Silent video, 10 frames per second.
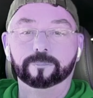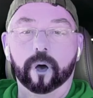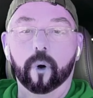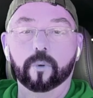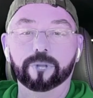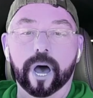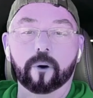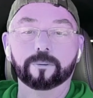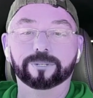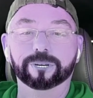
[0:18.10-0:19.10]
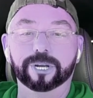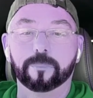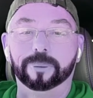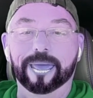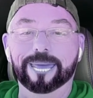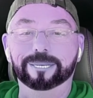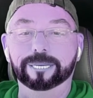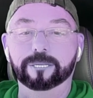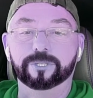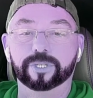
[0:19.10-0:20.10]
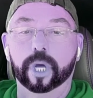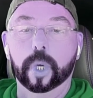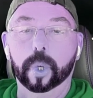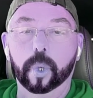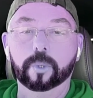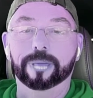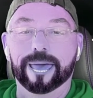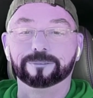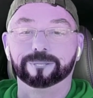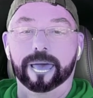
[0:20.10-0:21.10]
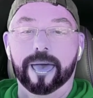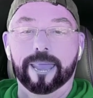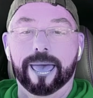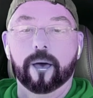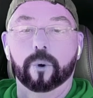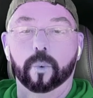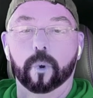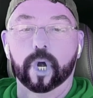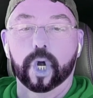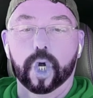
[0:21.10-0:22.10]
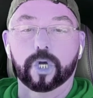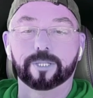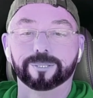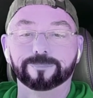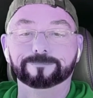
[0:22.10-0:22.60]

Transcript: Hold on to your panties, dude. That's not how it works.